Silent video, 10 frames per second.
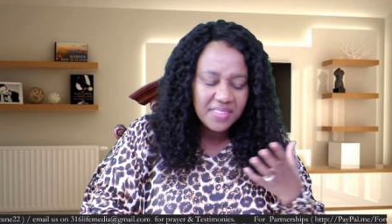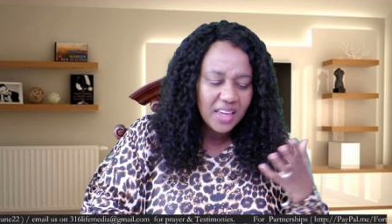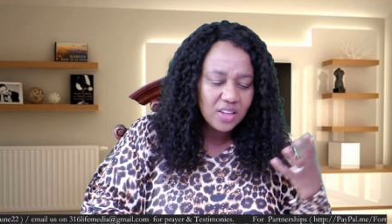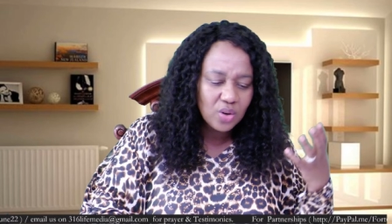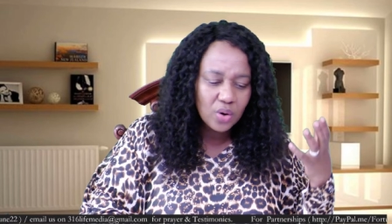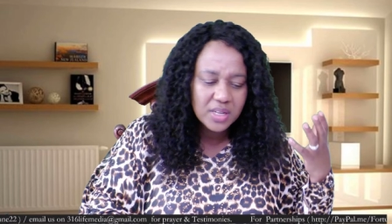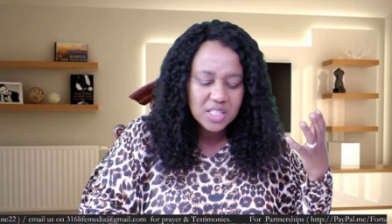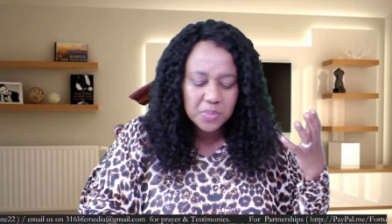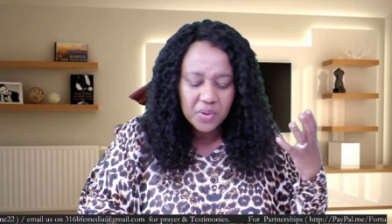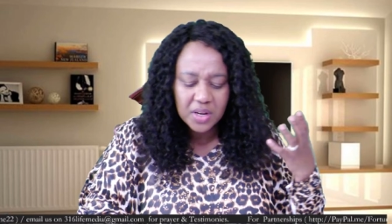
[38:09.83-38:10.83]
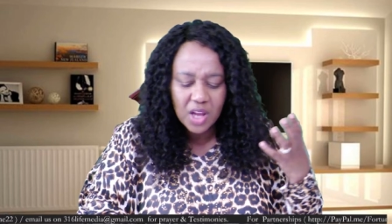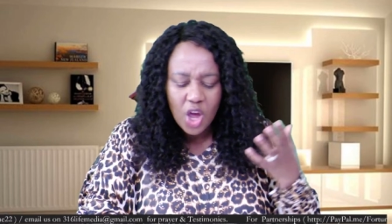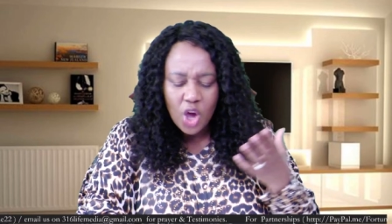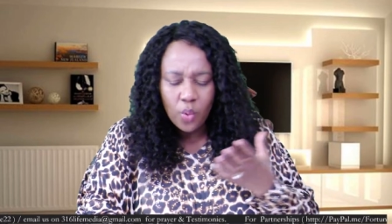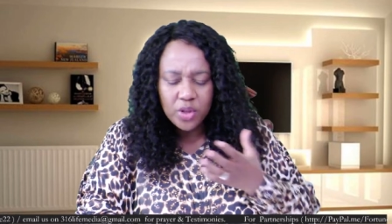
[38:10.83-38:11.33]
Thank you, Holy Spirit.
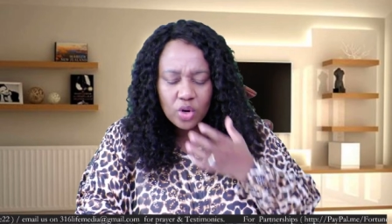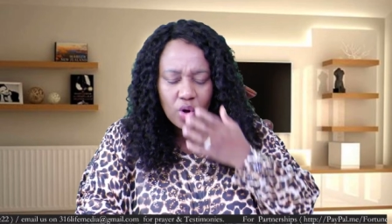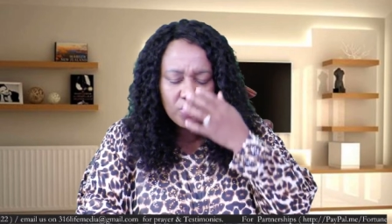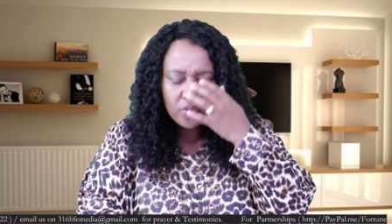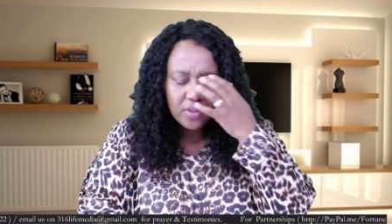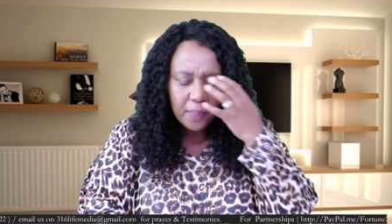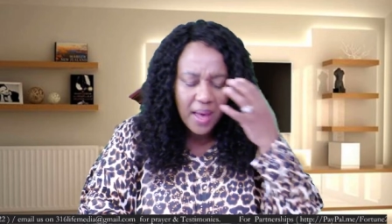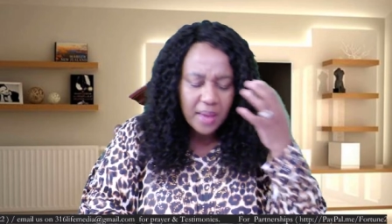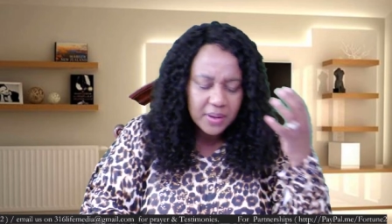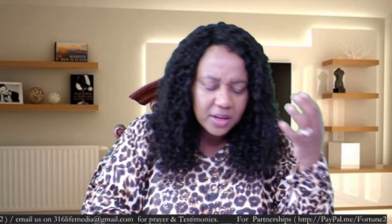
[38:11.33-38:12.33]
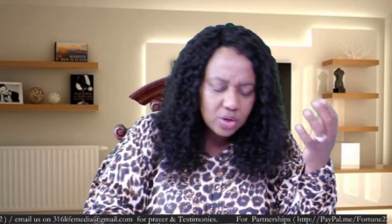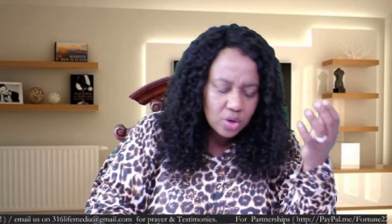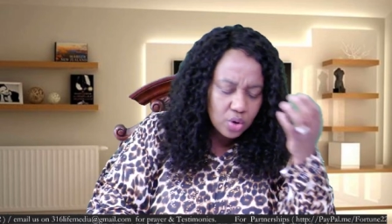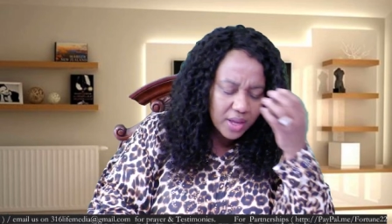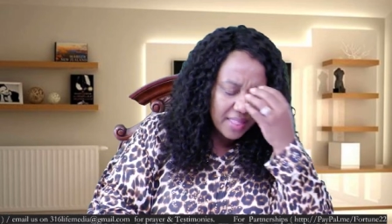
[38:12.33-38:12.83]
When you go through the Bible and
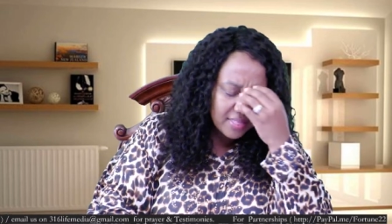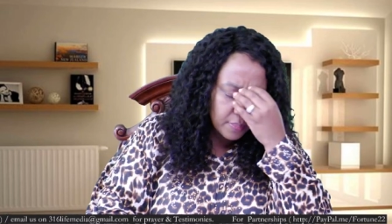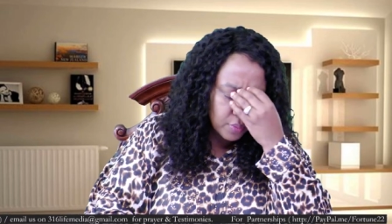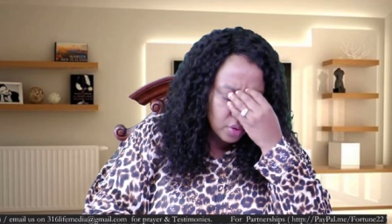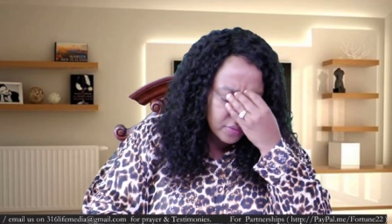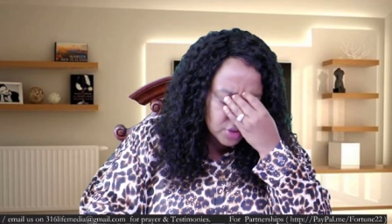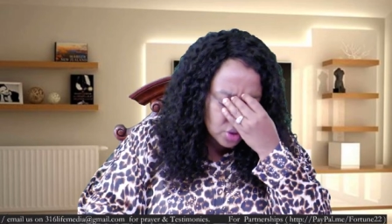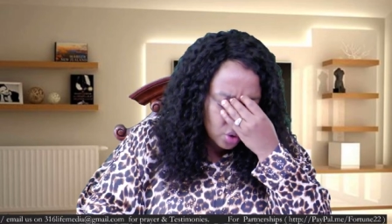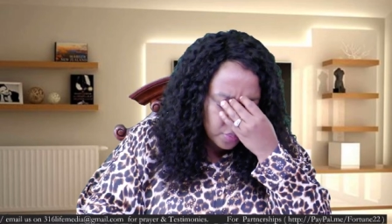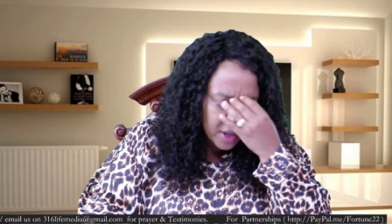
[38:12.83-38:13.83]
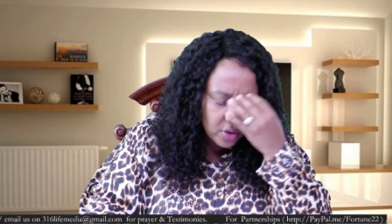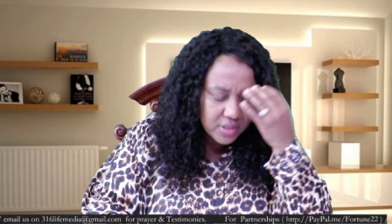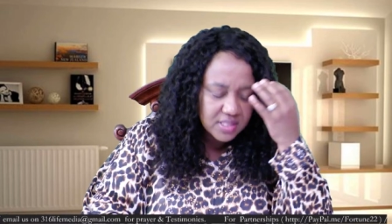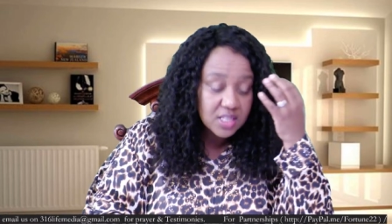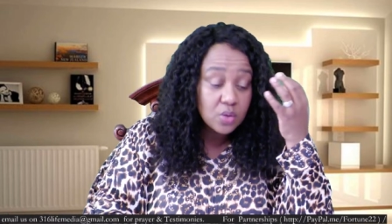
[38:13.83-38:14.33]
you look at the book of Job and
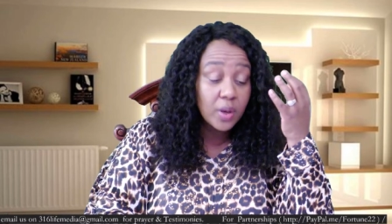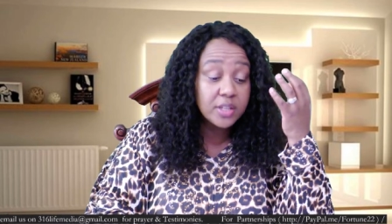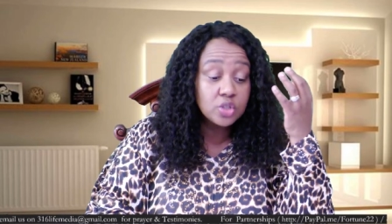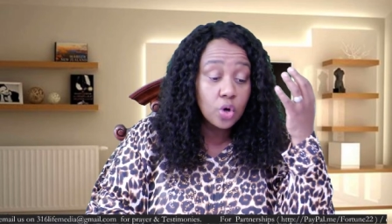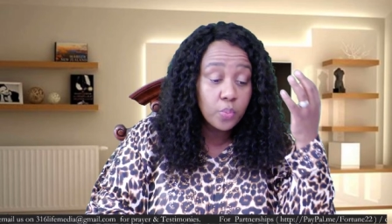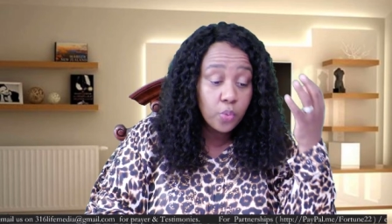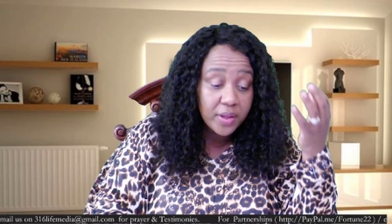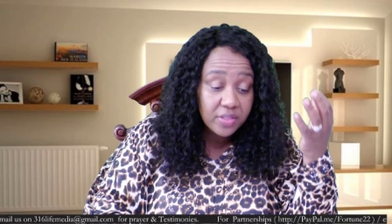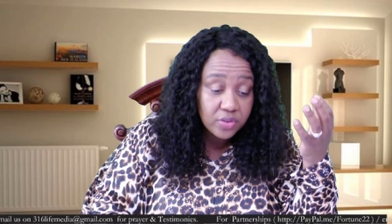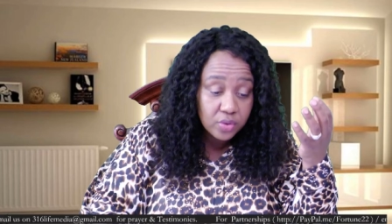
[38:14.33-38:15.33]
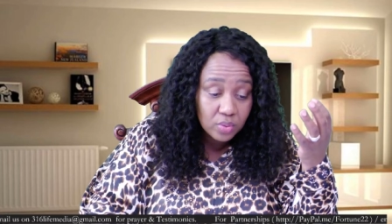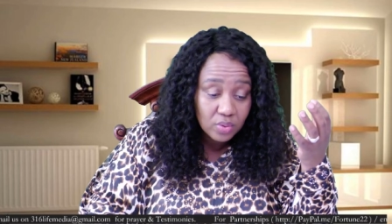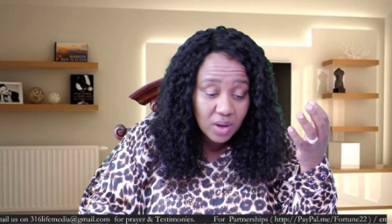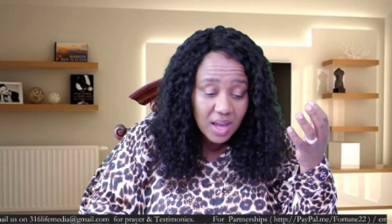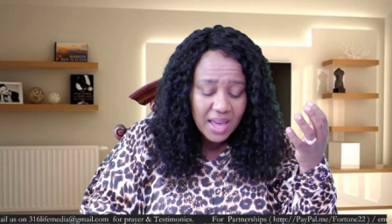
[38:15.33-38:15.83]
you see what Job went through,
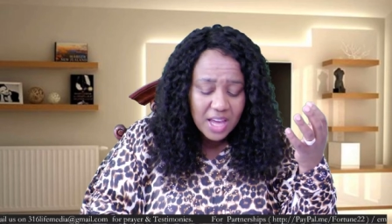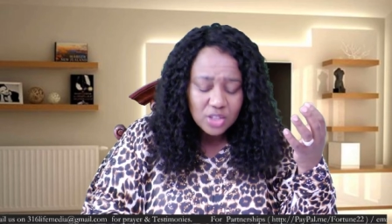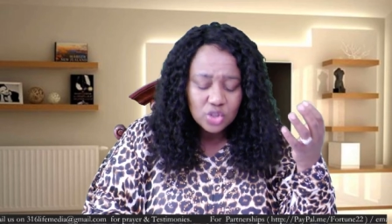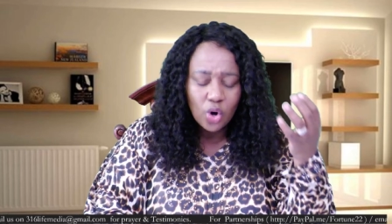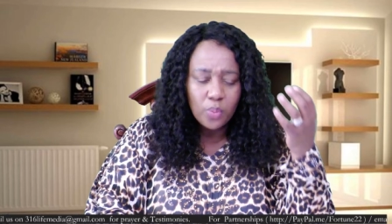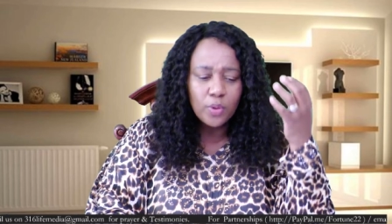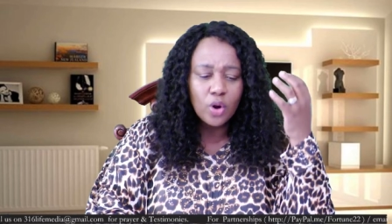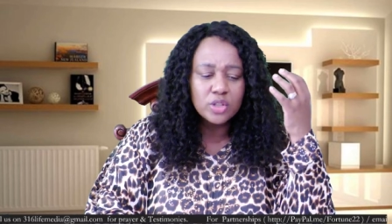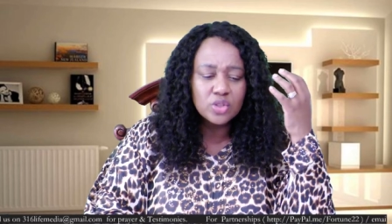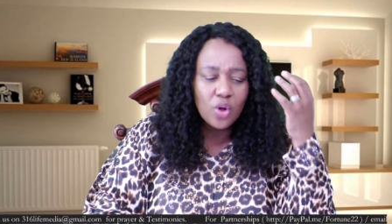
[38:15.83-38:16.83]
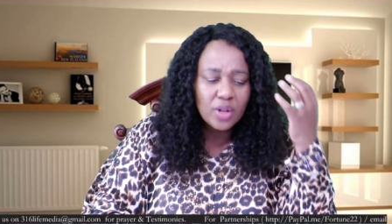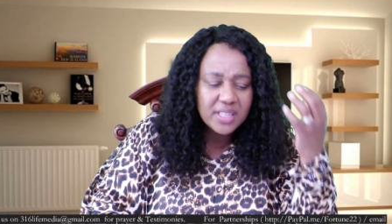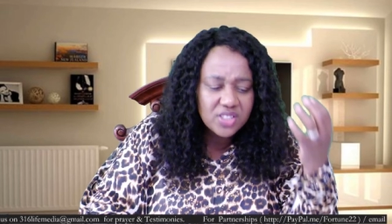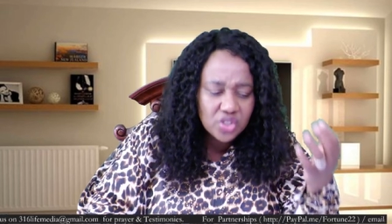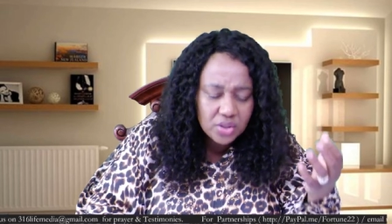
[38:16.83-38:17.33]
Job lost all
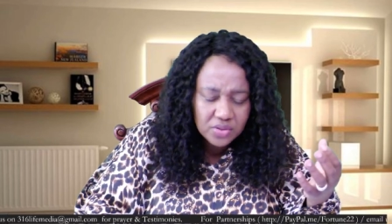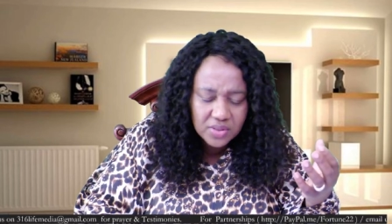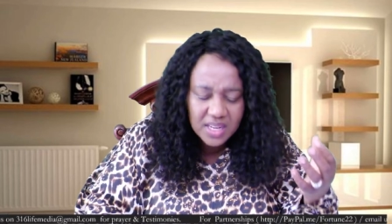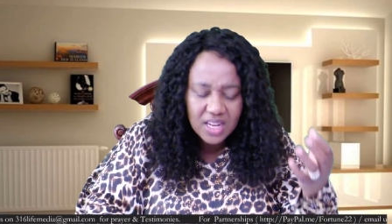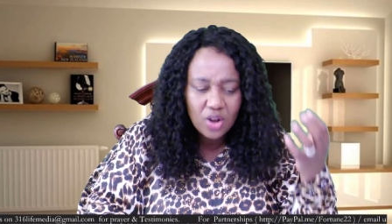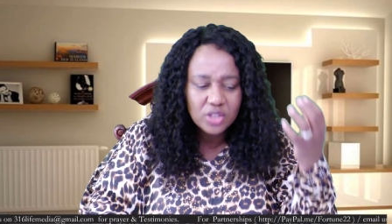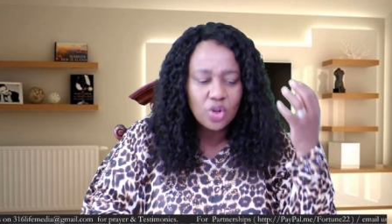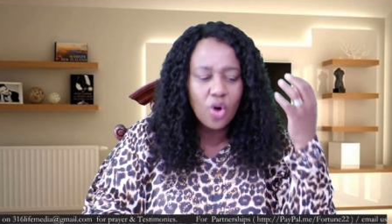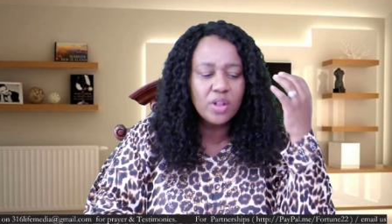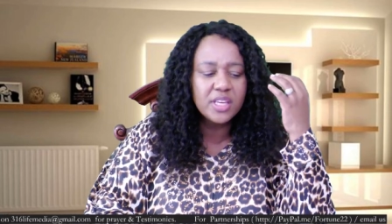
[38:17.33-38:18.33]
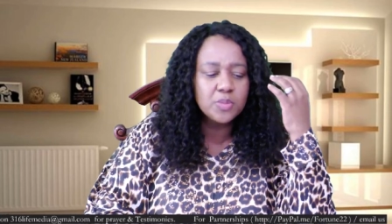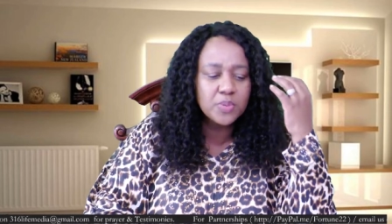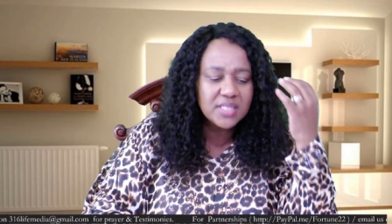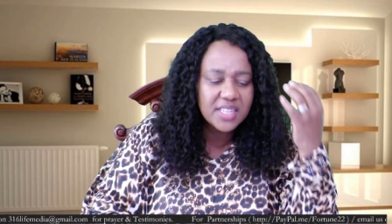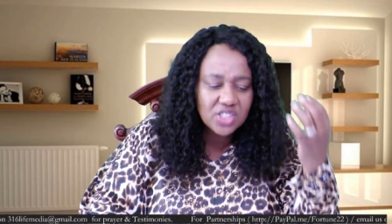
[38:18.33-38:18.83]
his children, he lost all his
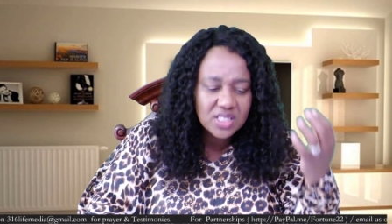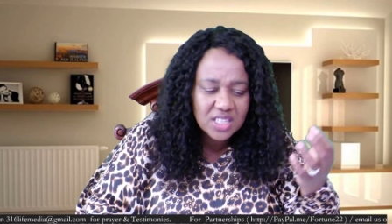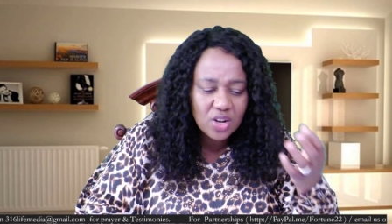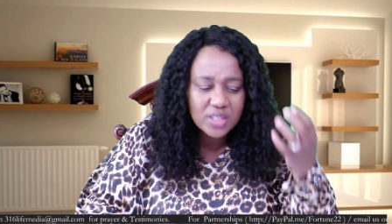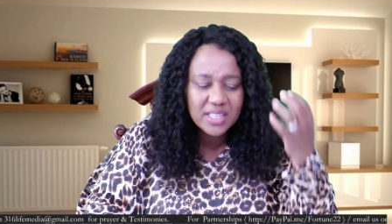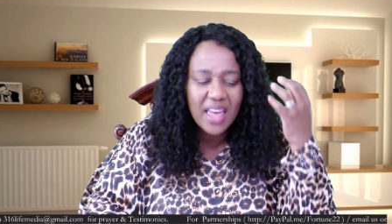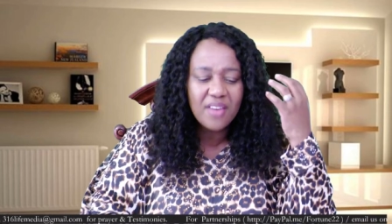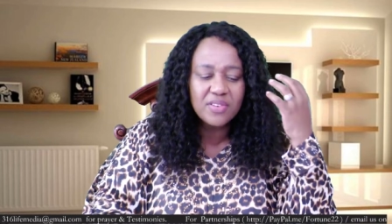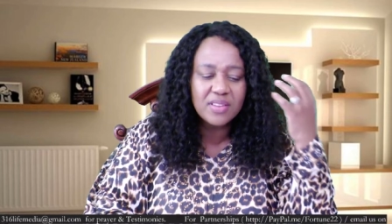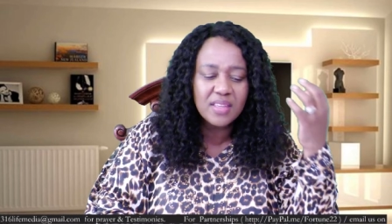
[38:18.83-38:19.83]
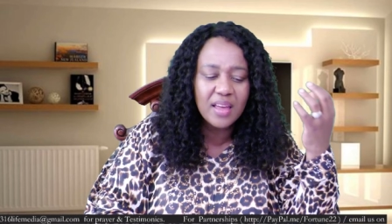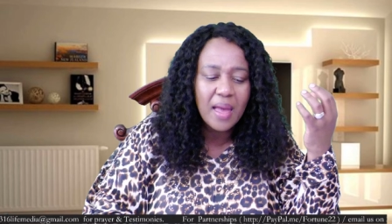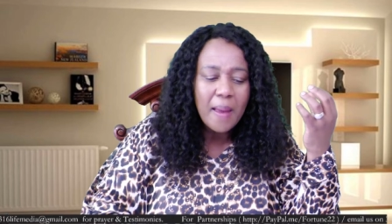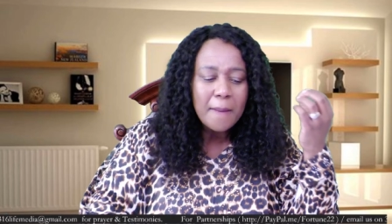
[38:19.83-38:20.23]
possessions, he lost everything.